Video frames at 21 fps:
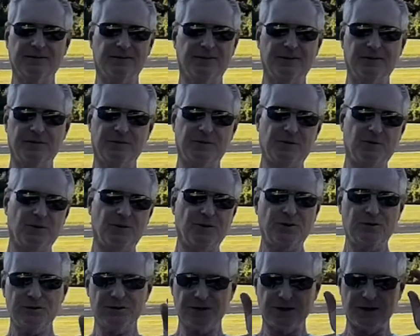If you're
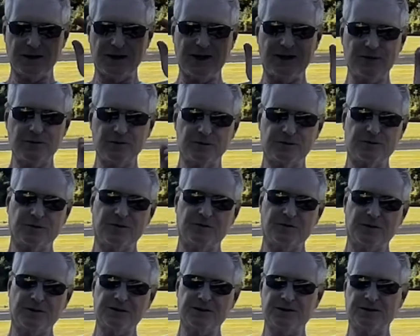using goggles for the
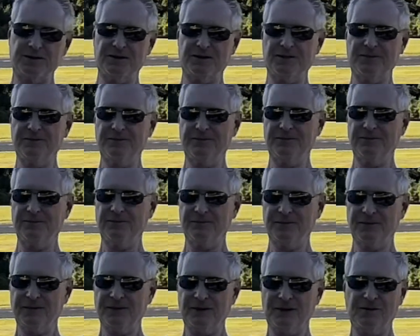first time,
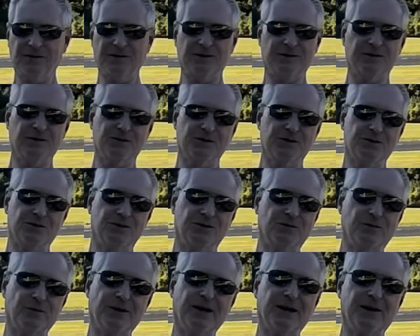you're not too sure
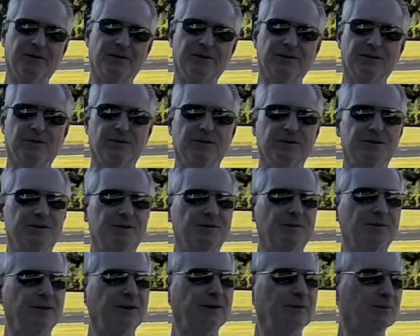where in the woods it
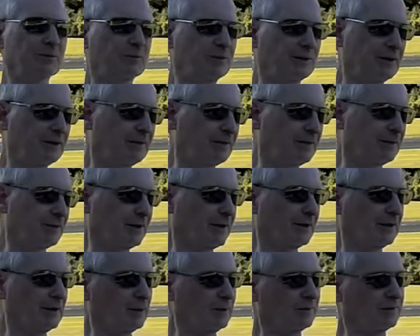went. Believe it or
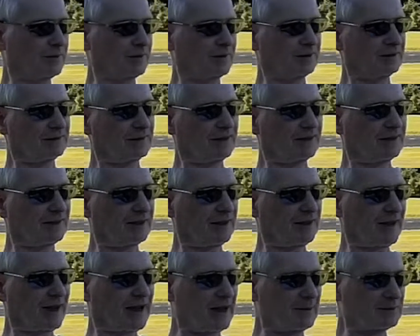not, you would think that the
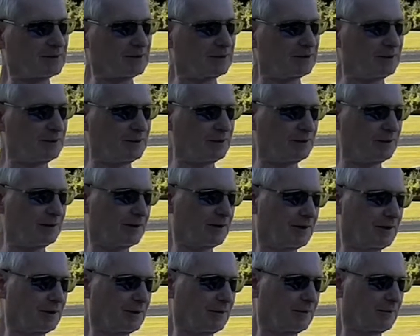absolute
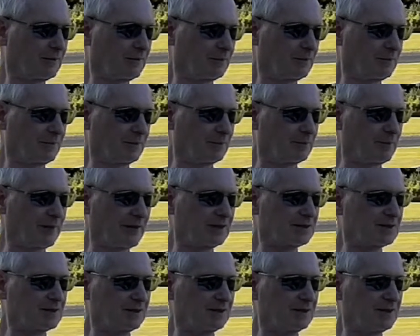
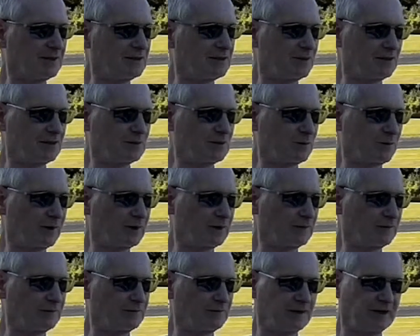best and easiest way to
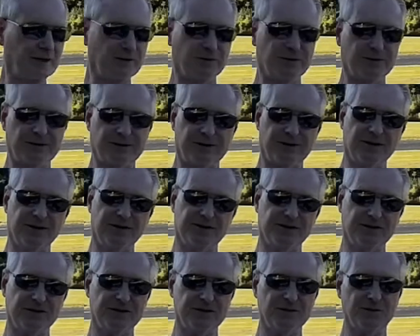fly one of these
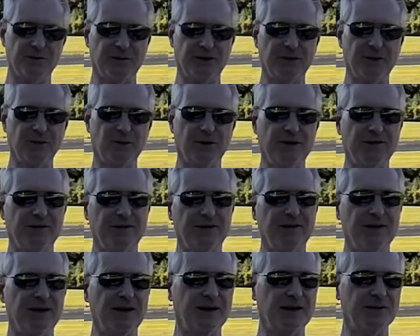is by wearing
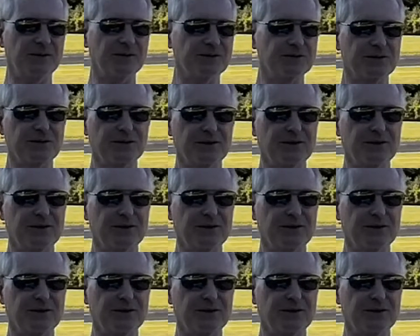goggles.